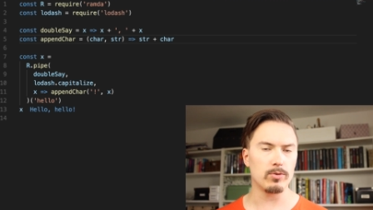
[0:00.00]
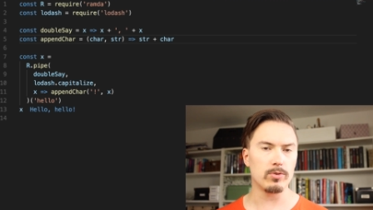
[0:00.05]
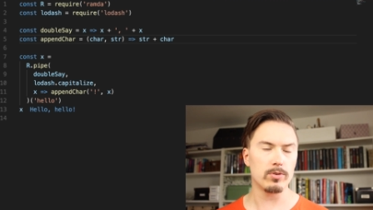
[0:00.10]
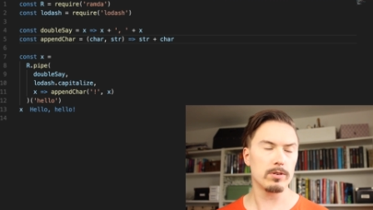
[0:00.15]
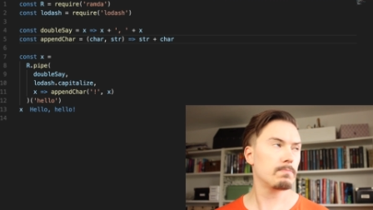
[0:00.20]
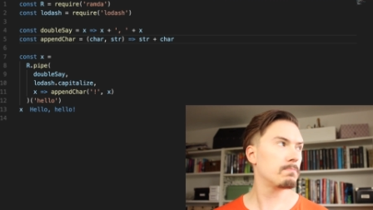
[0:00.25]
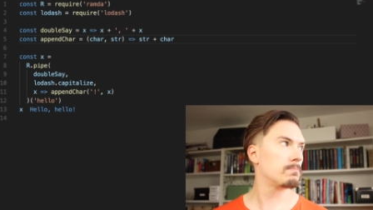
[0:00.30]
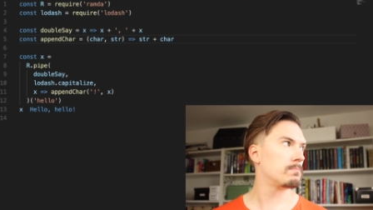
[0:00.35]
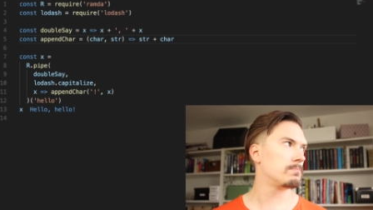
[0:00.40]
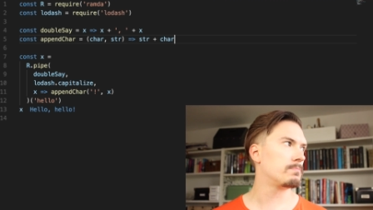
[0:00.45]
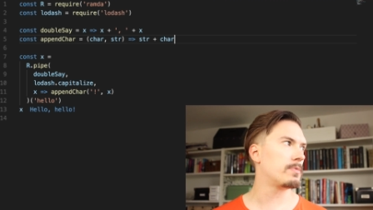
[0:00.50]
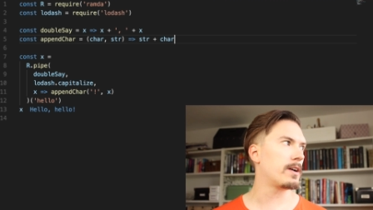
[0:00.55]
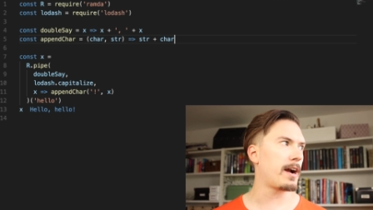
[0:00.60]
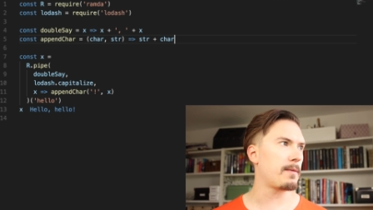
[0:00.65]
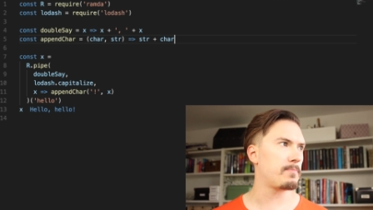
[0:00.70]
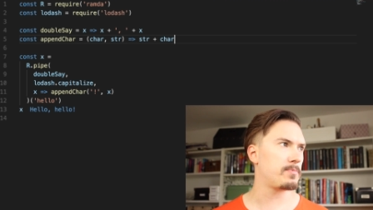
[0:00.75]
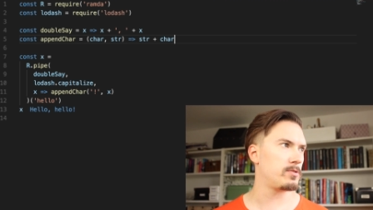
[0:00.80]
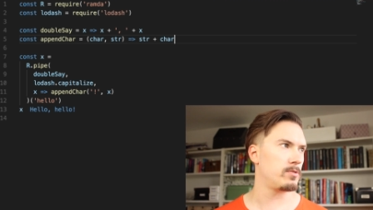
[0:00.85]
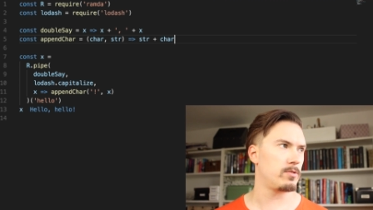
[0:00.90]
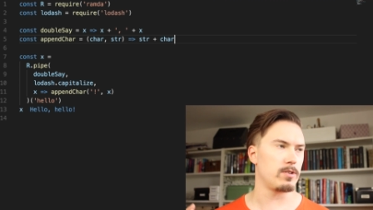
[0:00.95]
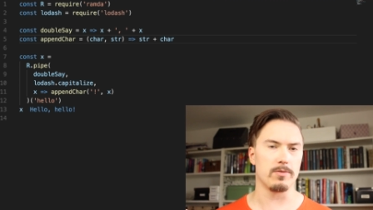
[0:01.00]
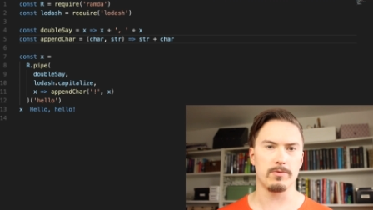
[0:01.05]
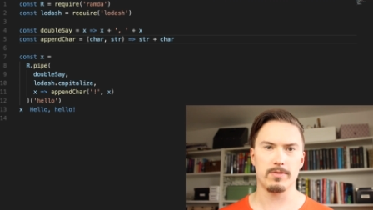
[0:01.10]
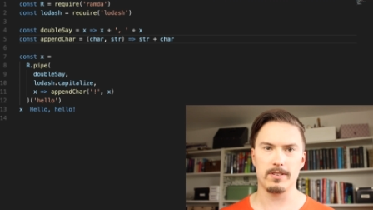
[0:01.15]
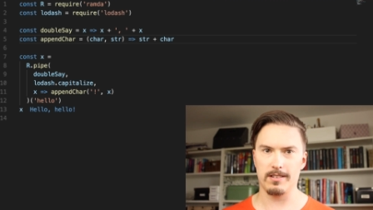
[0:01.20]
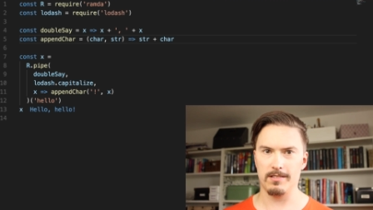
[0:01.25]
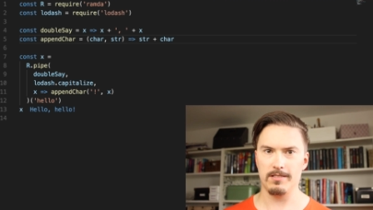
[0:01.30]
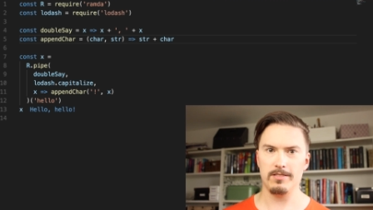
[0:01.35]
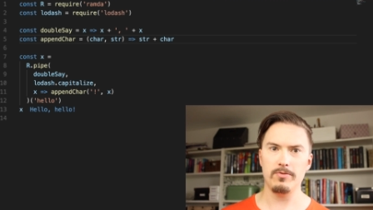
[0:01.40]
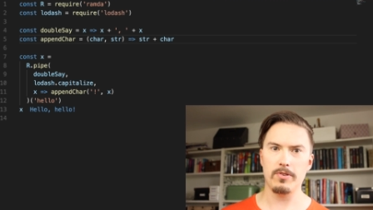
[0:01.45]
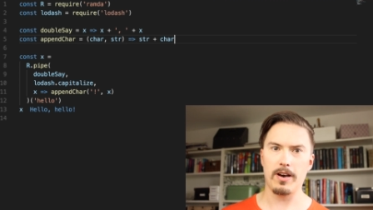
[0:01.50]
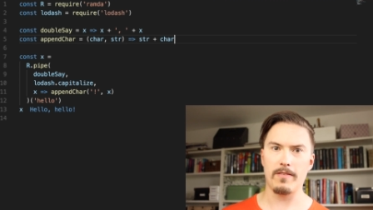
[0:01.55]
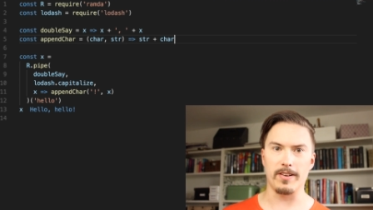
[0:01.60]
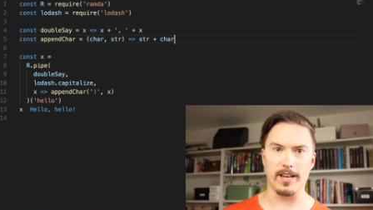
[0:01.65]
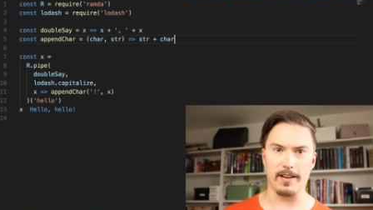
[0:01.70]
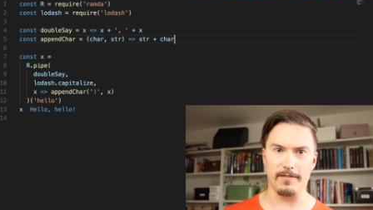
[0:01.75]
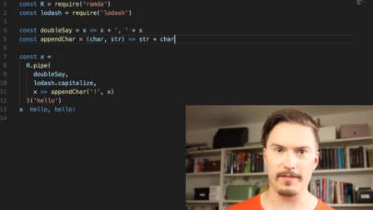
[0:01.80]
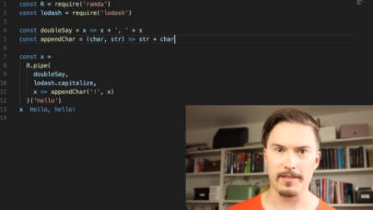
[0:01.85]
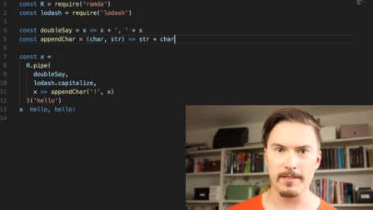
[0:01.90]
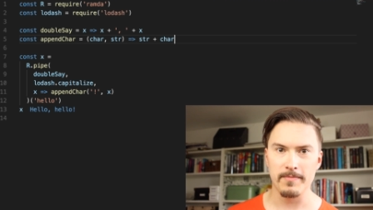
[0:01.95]
or perhaps you don't and you have
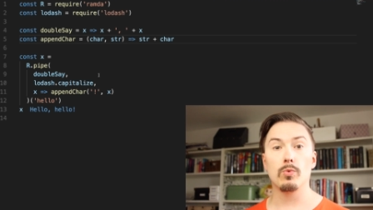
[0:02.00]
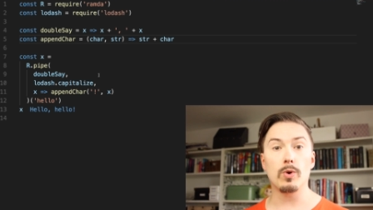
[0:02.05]
left.